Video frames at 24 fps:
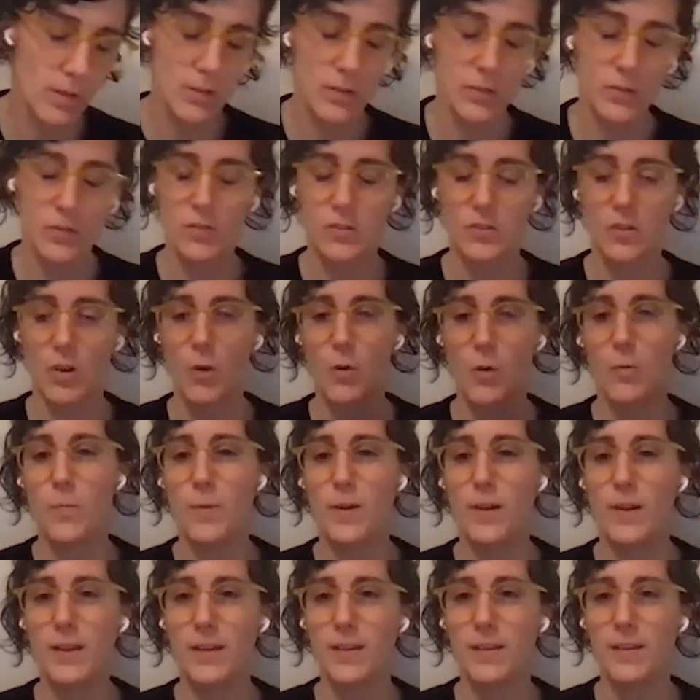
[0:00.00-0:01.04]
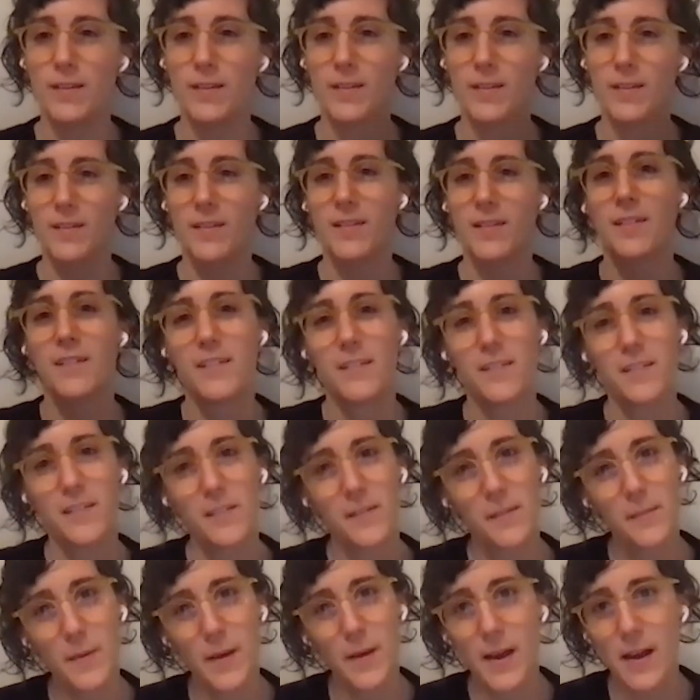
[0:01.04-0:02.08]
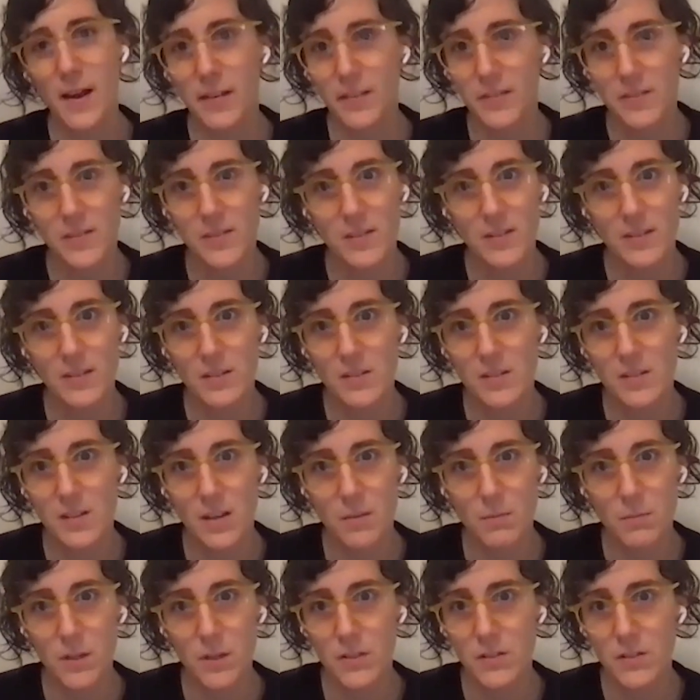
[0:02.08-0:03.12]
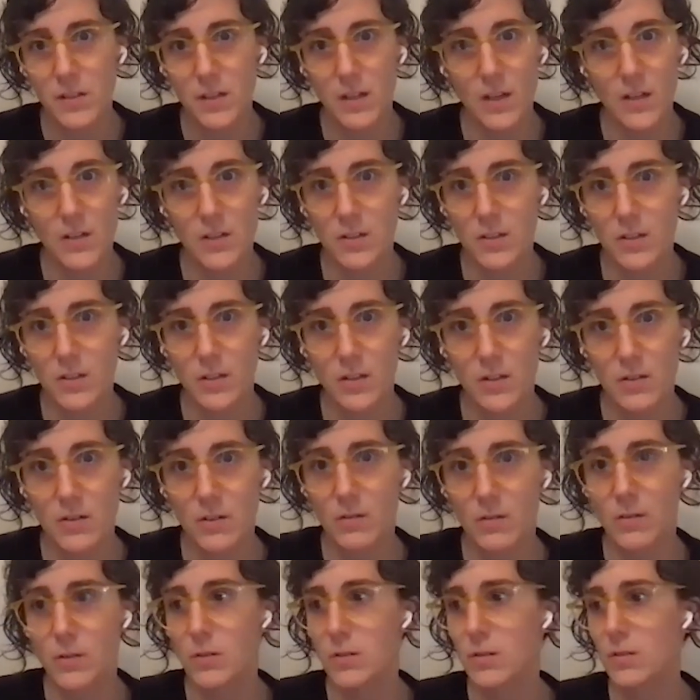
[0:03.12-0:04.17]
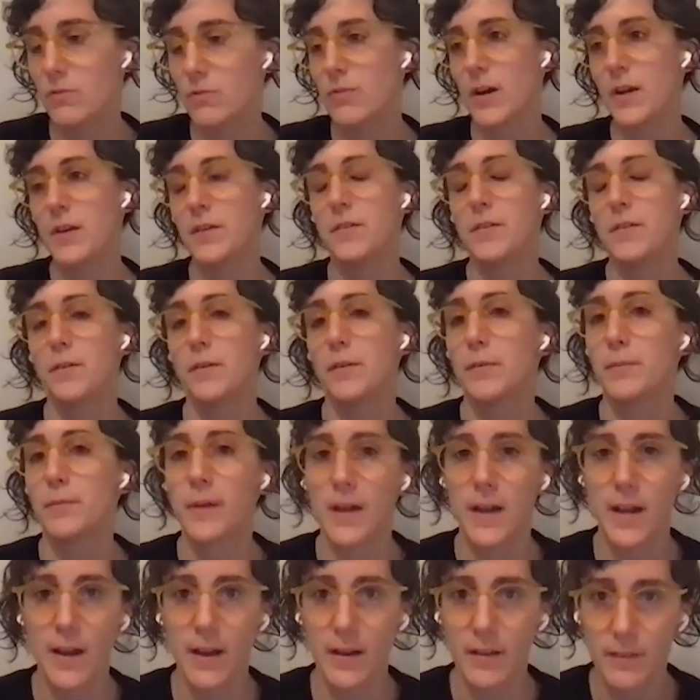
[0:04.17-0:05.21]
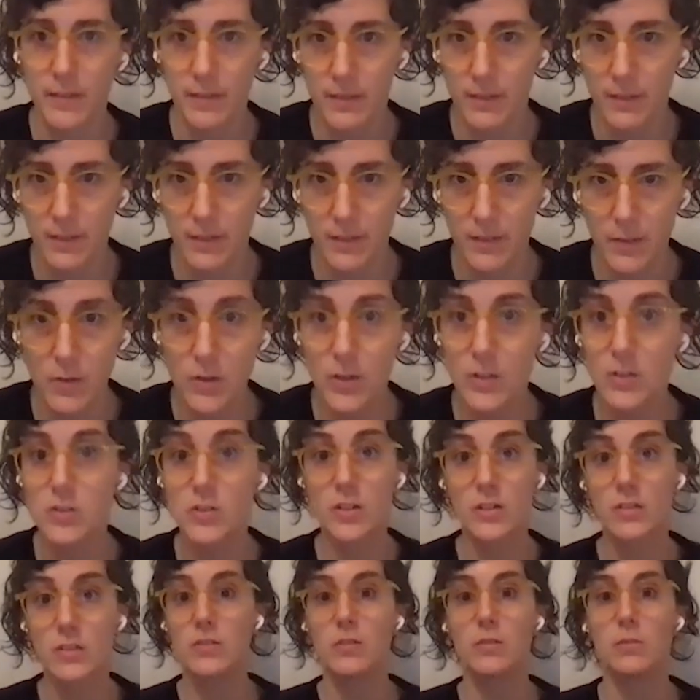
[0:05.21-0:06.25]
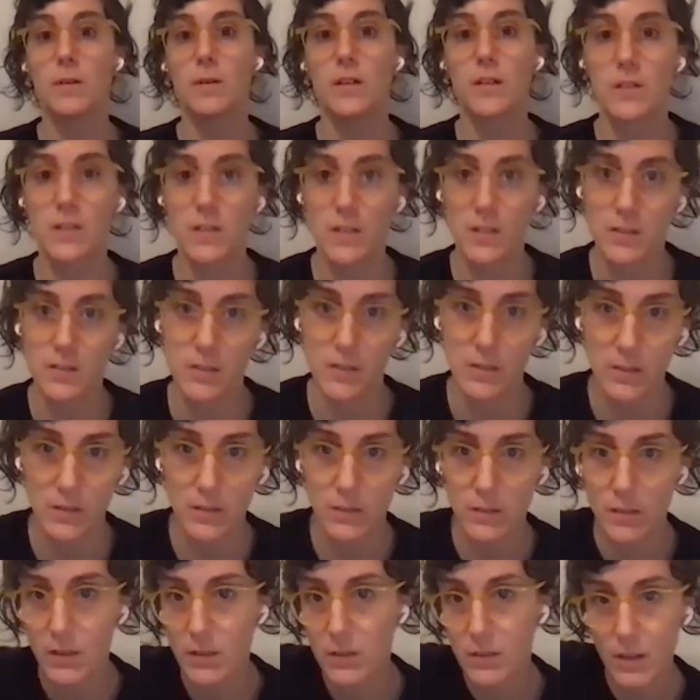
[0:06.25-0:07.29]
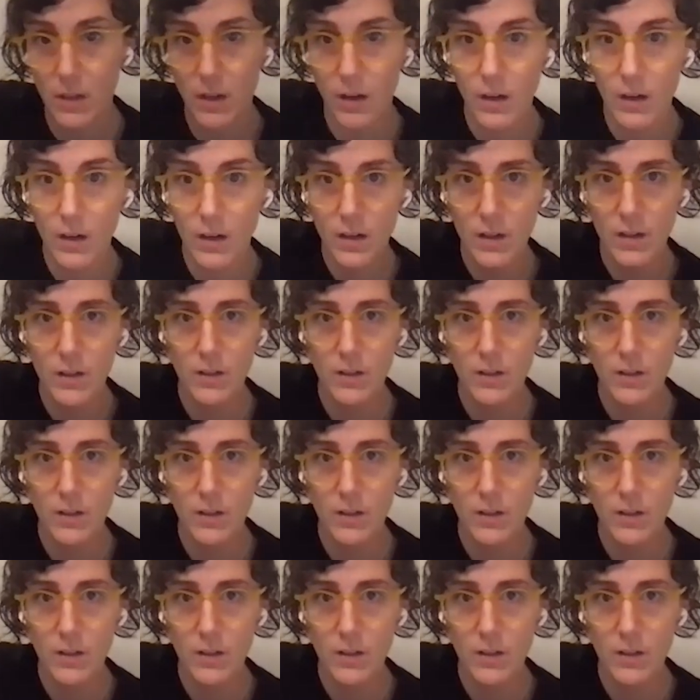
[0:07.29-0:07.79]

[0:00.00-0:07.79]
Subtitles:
so many paths to the same destination that you can find your own path. You can just do meditation and get there.